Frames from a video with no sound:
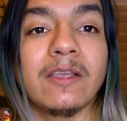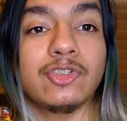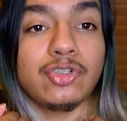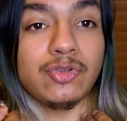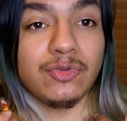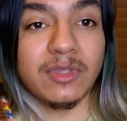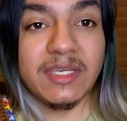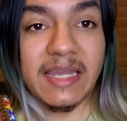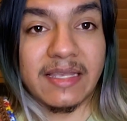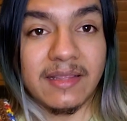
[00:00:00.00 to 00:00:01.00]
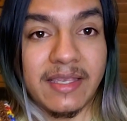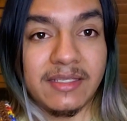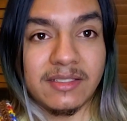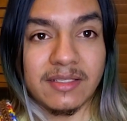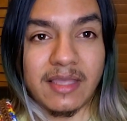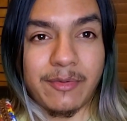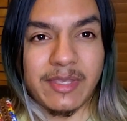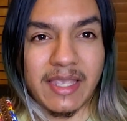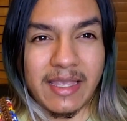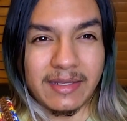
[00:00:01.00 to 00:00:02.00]
to the neckline. So that way
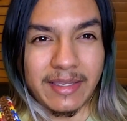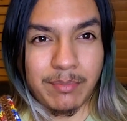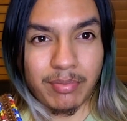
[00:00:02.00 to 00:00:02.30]
it kind of like